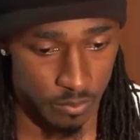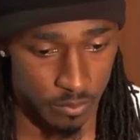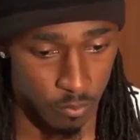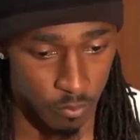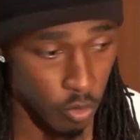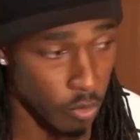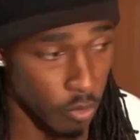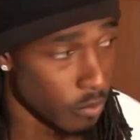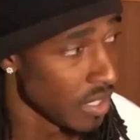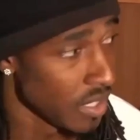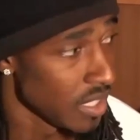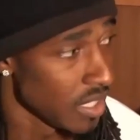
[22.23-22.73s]

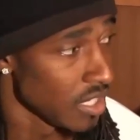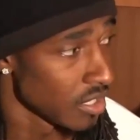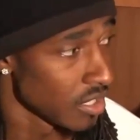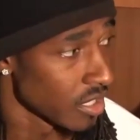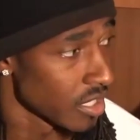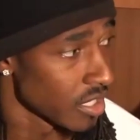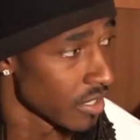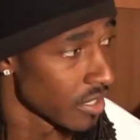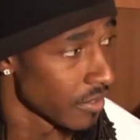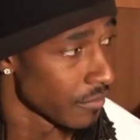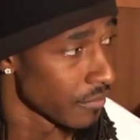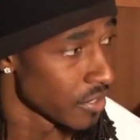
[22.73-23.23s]
more
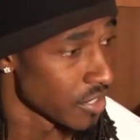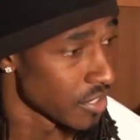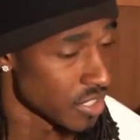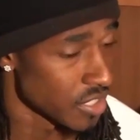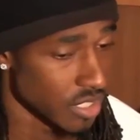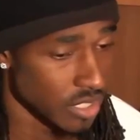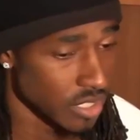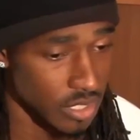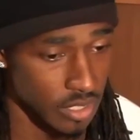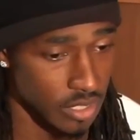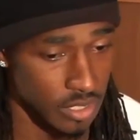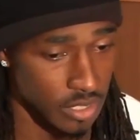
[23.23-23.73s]
media
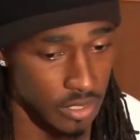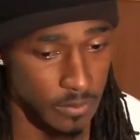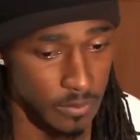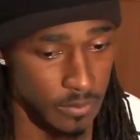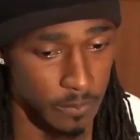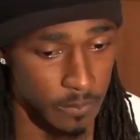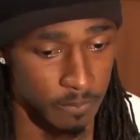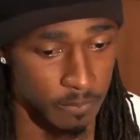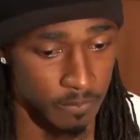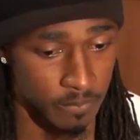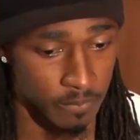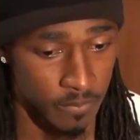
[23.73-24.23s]
coverage
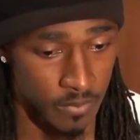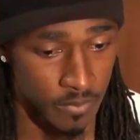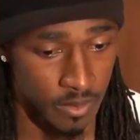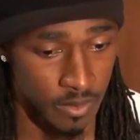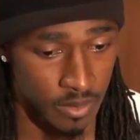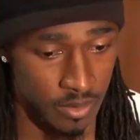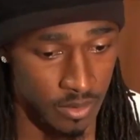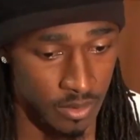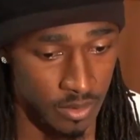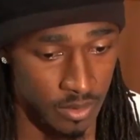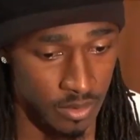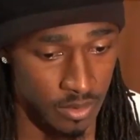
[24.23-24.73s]
and,
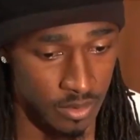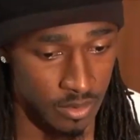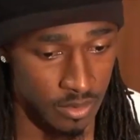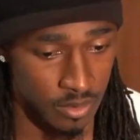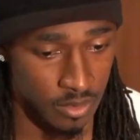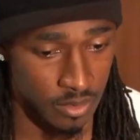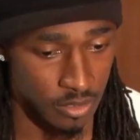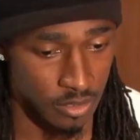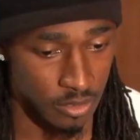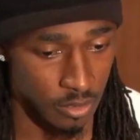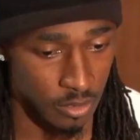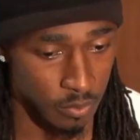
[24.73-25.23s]

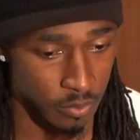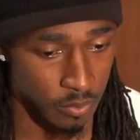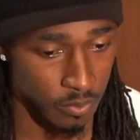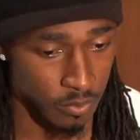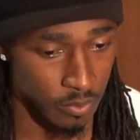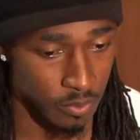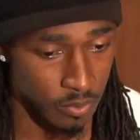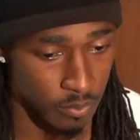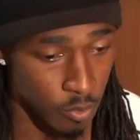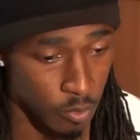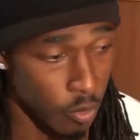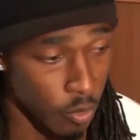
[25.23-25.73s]
you know,
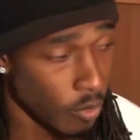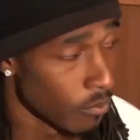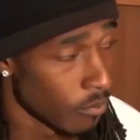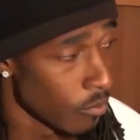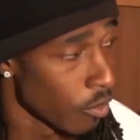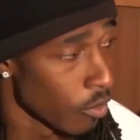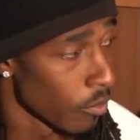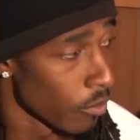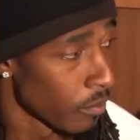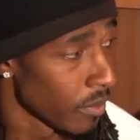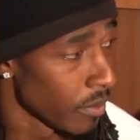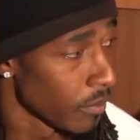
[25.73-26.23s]

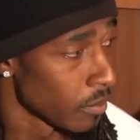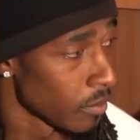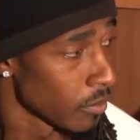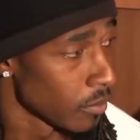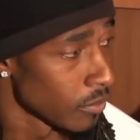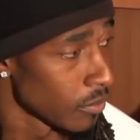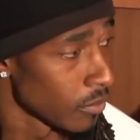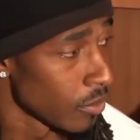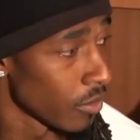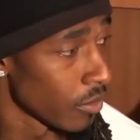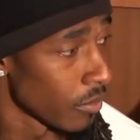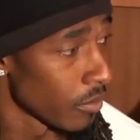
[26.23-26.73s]
more
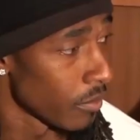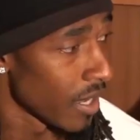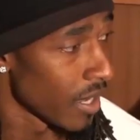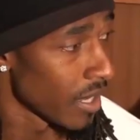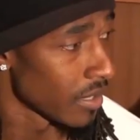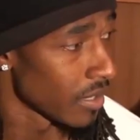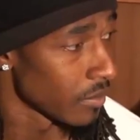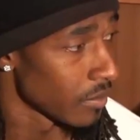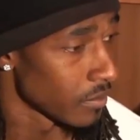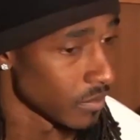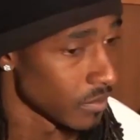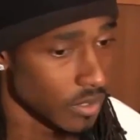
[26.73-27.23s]
people know
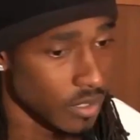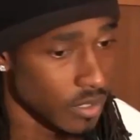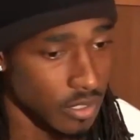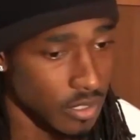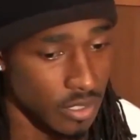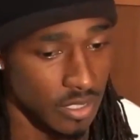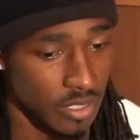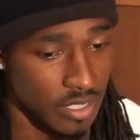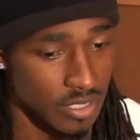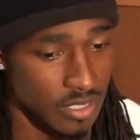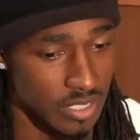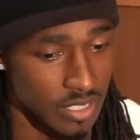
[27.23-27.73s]
about him.
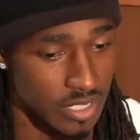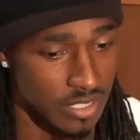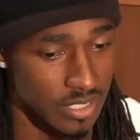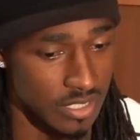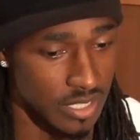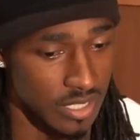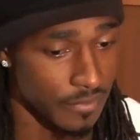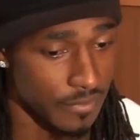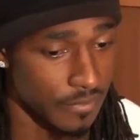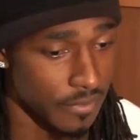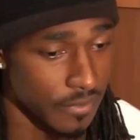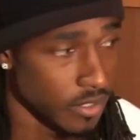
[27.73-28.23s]

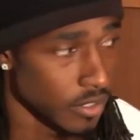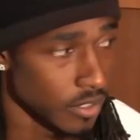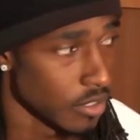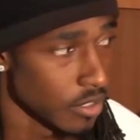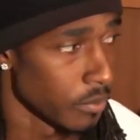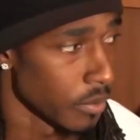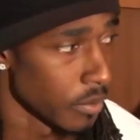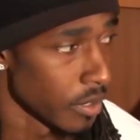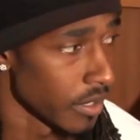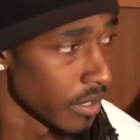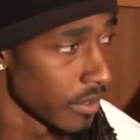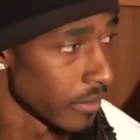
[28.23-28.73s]
He's definitely a
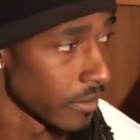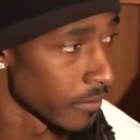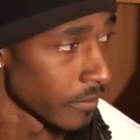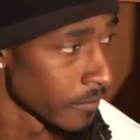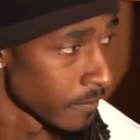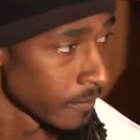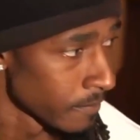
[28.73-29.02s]
good player.